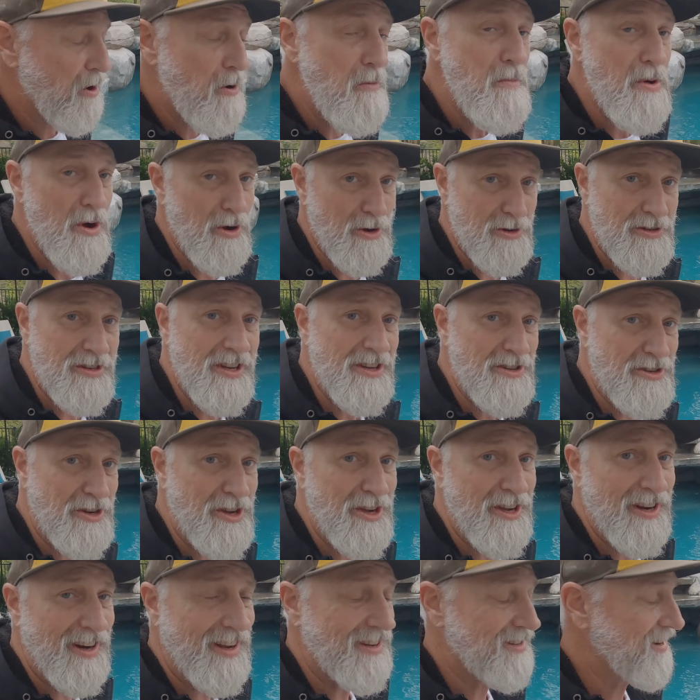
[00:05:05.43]
Almost as
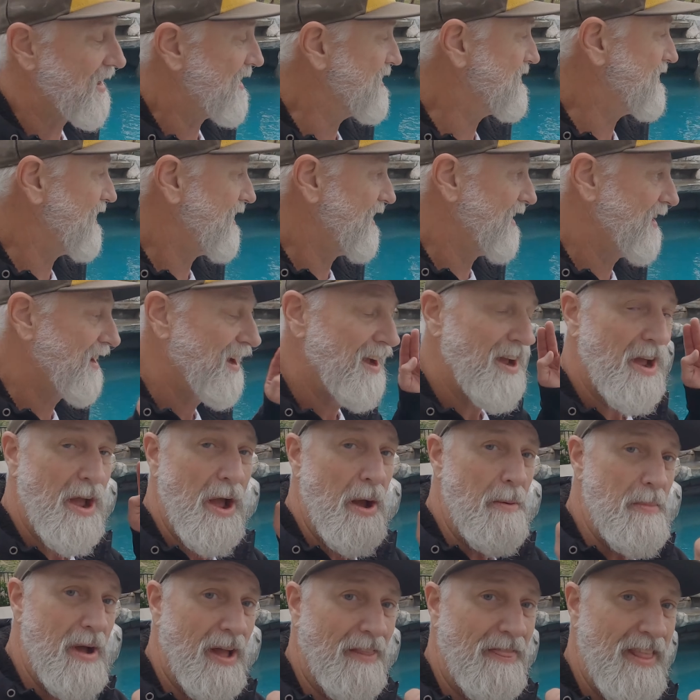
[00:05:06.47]
good as I did
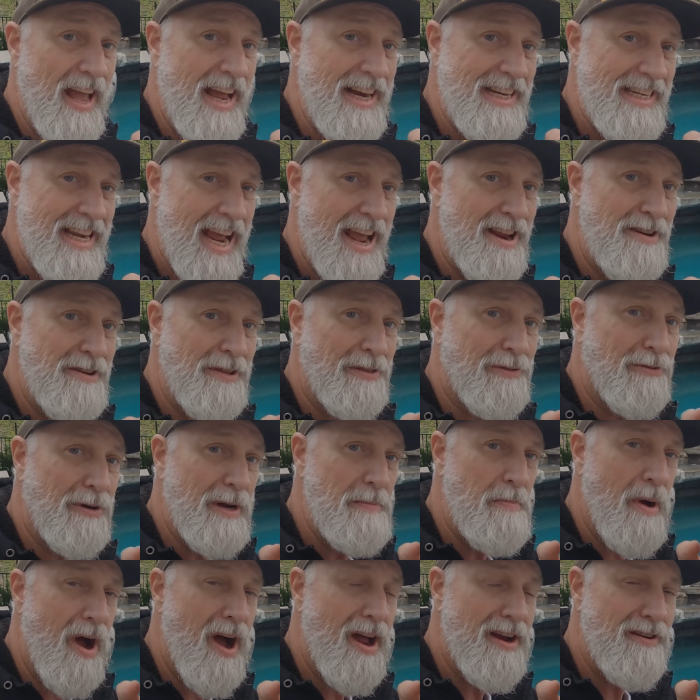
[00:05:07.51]
about that
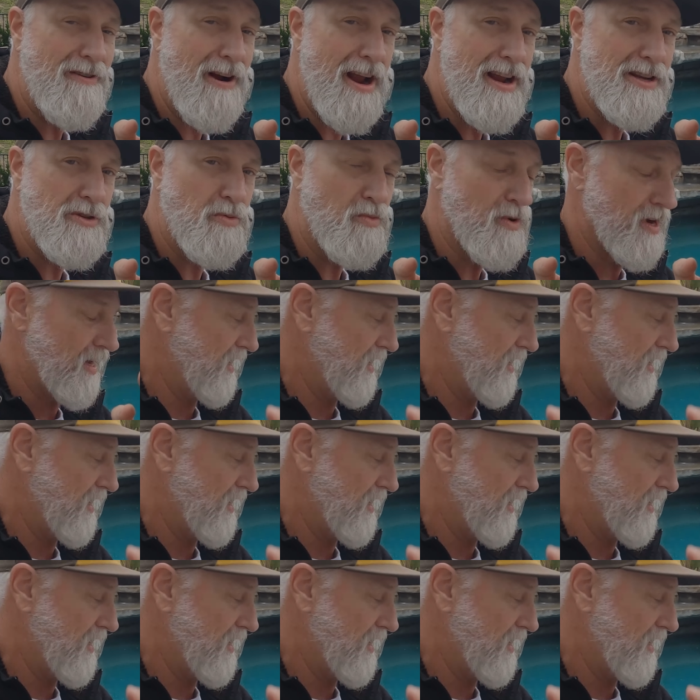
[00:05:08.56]
10-3 Padres